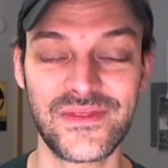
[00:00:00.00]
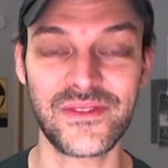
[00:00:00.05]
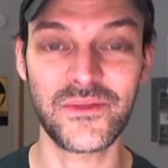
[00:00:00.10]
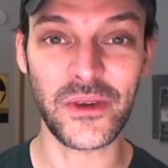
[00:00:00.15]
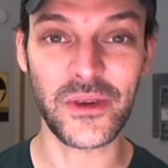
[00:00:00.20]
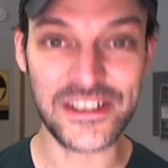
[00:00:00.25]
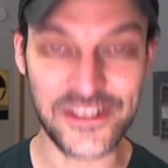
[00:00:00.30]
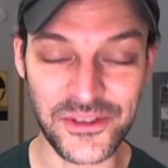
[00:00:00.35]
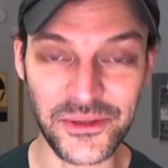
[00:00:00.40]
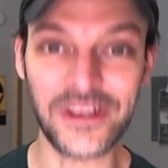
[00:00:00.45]

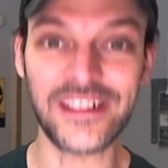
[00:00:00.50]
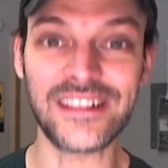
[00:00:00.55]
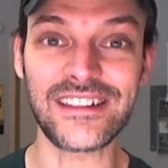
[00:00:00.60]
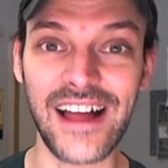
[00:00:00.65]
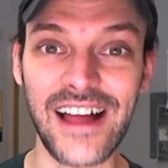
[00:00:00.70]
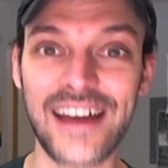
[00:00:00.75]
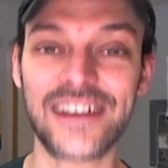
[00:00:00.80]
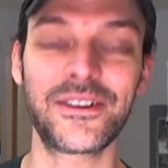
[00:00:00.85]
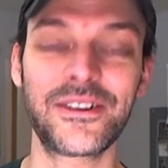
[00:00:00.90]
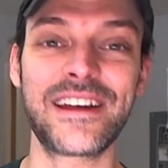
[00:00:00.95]
We do a
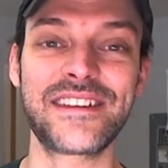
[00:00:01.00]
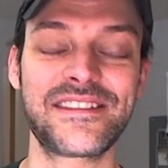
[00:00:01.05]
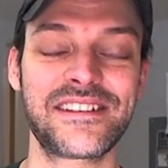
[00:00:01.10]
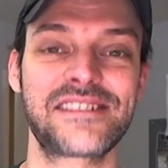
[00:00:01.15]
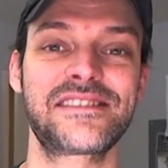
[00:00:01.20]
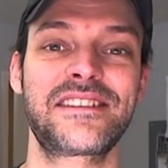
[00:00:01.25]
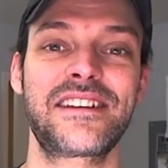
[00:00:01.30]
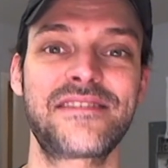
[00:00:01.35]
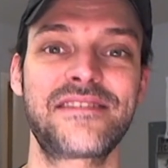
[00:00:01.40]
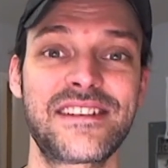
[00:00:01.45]
lot of great
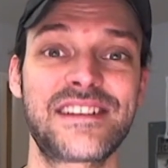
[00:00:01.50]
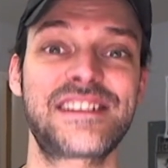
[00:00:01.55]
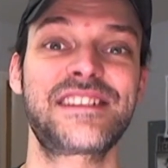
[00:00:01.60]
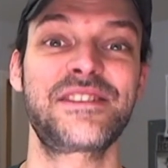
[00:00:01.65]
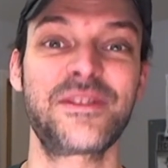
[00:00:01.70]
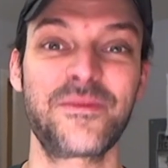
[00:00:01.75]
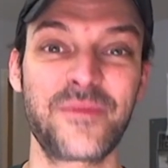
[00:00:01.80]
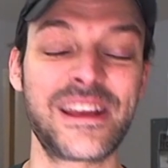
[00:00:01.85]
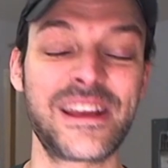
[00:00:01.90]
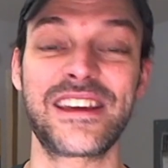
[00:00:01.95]
things, I think,
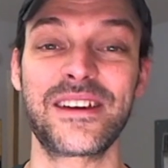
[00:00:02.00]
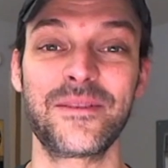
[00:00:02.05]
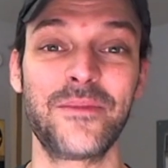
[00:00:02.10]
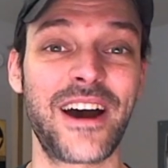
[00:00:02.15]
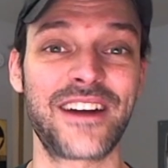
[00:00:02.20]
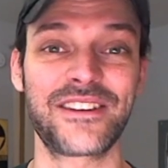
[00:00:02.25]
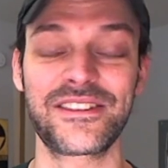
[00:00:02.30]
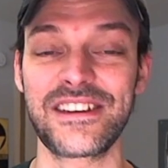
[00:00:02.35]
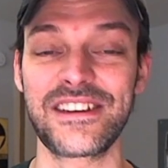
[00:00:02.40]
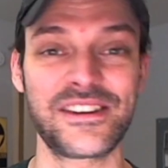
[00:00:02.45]
in the Media
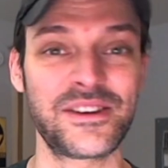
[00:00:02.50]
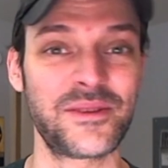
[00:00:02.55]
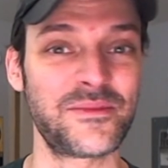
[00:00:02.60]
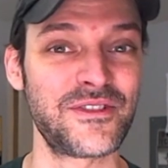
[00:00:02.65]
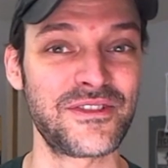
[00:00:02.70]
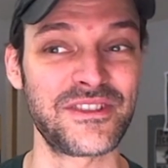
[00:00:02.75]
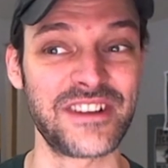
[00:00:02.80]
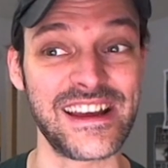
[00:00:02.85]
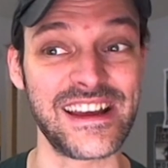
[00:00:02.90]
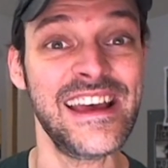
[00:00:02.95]
Monarchy
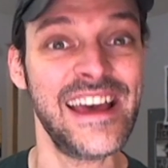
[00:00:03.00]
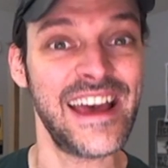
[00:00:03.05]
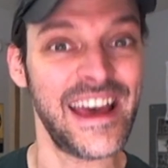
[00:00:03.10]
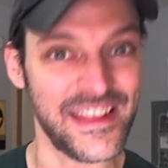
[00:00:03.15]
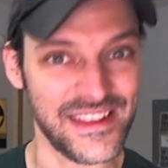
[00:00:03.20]
community.